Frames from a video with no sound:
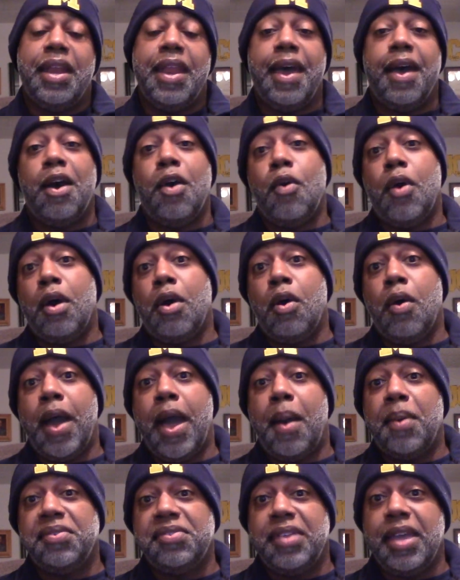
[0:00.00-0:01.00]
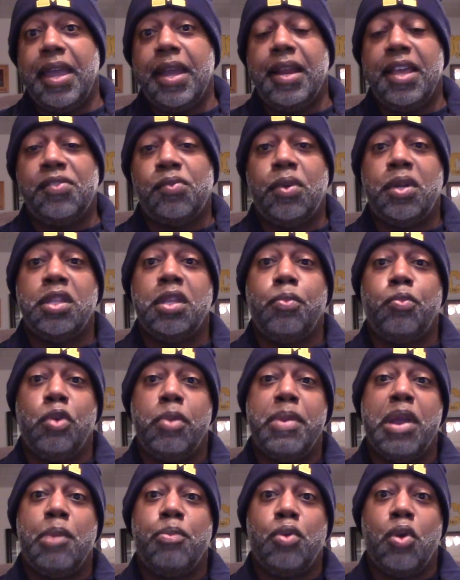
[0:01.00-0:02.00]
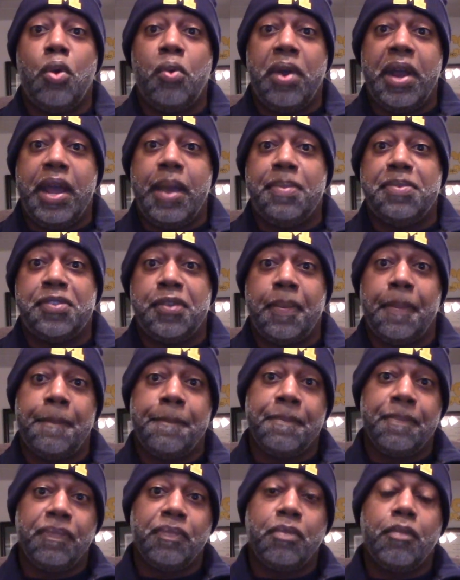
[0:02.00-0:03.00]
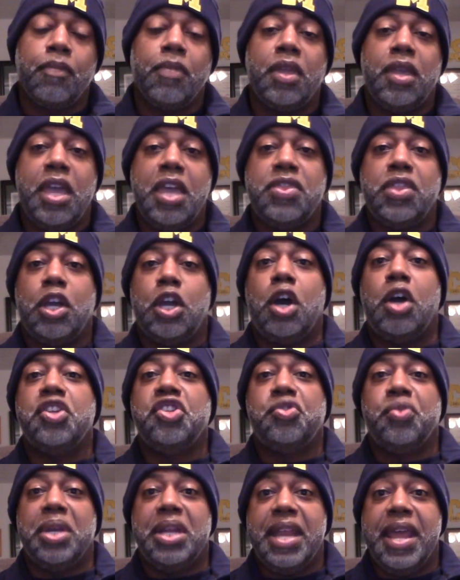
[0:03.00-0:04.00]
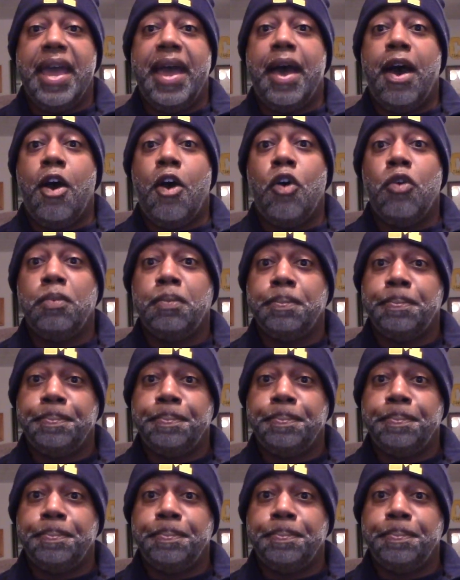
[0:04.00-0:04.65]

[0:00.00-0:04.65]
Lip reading: Now, Ohio State is one of the premier programs in the country now.